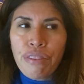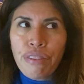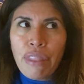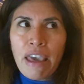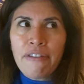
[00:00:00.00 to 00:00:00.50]

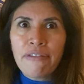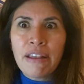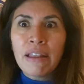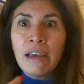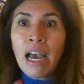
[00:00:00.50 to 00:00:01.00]
I
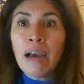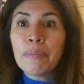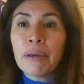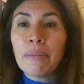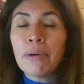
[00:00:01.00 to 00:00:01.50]
feel
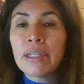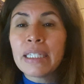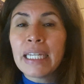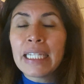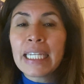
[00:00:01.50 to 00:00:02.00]
happy about it,
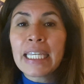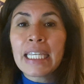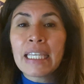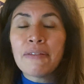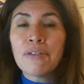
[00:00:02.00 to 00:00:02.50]
that I
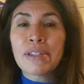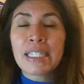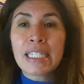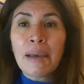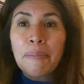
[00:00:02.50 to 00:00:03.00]
can give you
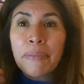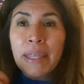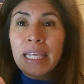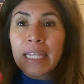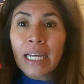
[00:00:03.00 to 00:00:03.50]

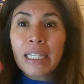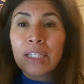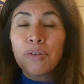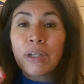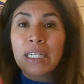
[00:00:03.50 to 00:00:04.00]
something that
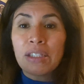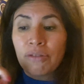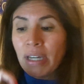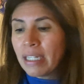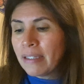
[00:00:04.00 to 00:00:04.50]
you can
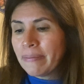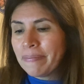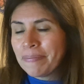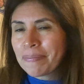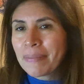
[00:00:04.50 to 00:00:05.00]
start it.
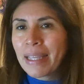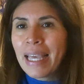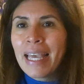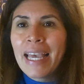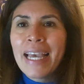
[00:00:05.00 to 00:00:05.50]

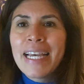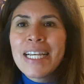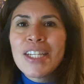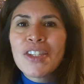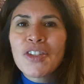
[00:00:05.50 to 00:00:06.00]

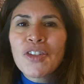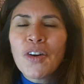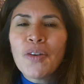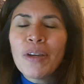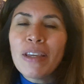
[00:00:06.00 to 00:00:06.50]

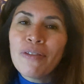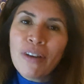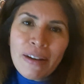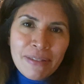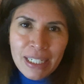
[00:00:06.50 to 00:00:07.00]
So if you
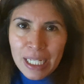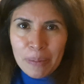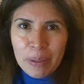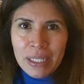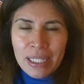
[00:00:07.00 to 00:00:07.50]
have some
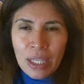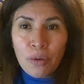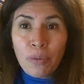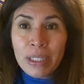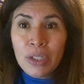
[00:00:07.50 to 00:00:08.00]
experience that you
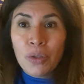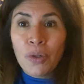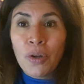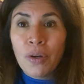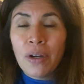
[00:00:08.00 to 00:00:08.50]
want to
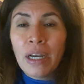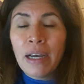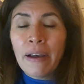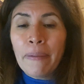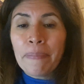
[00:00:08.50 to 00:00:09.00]

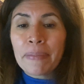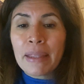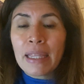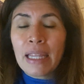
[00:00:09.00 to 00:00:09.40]
um,